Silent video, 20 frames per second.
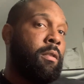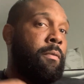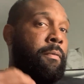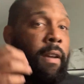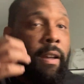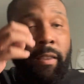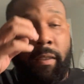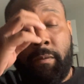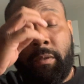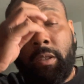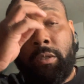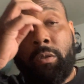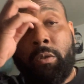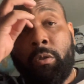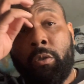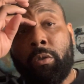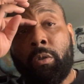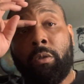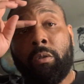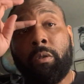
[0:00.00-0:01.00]
affective
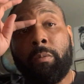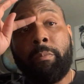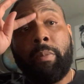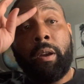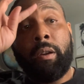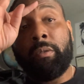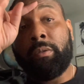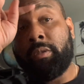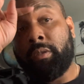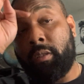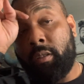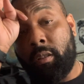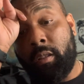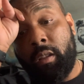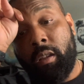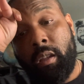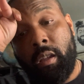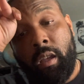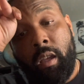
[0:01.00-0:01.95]
disorder person.